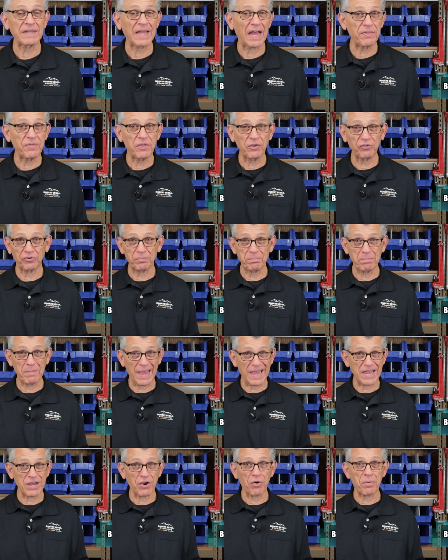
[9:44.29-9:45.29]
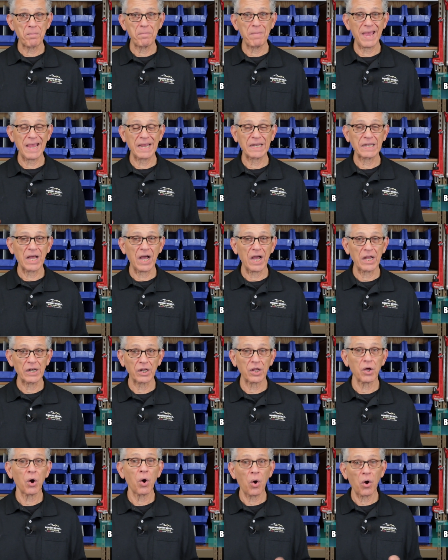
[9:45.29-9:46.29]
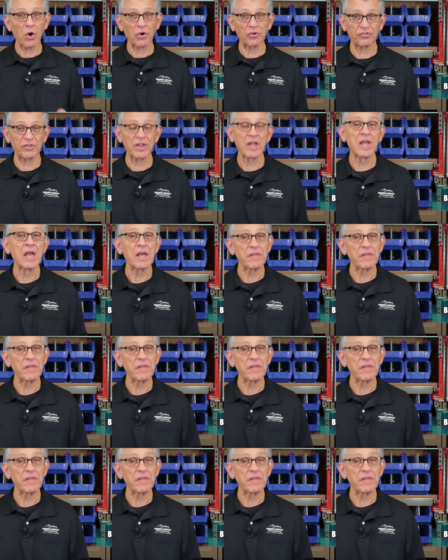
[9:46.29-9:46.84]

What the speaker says: Now, this may or may not cause